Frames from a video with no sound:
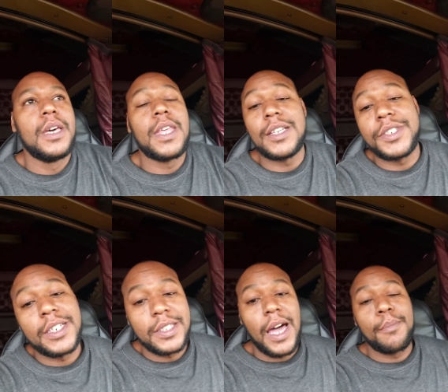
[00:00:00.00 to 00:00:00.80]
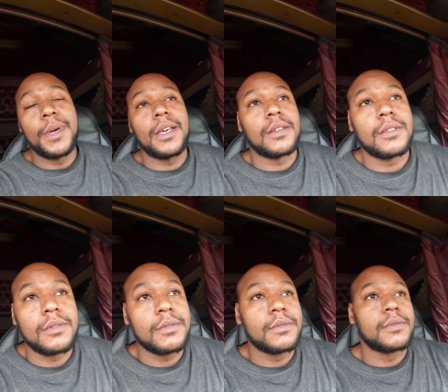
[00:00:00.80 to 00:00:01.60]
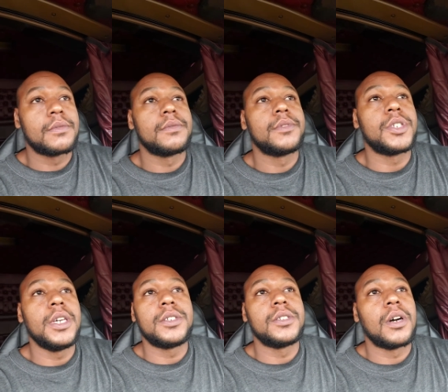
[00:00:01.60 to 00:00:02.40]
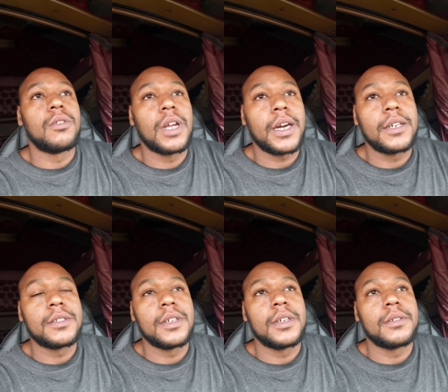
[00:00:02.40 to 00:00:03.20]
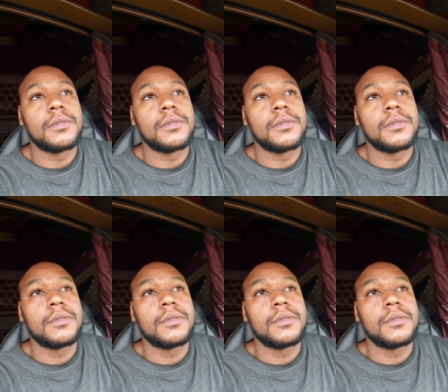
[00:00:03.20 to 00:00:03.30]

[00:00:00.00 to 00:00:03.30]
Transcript: That's just not me. To each his own, like I said.